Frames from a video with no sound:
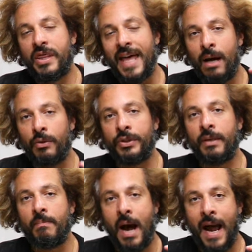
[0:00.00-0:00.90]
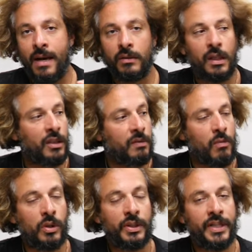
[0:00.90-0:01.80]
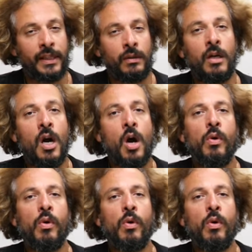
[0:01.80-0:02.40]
thousand miles on this motorcycle,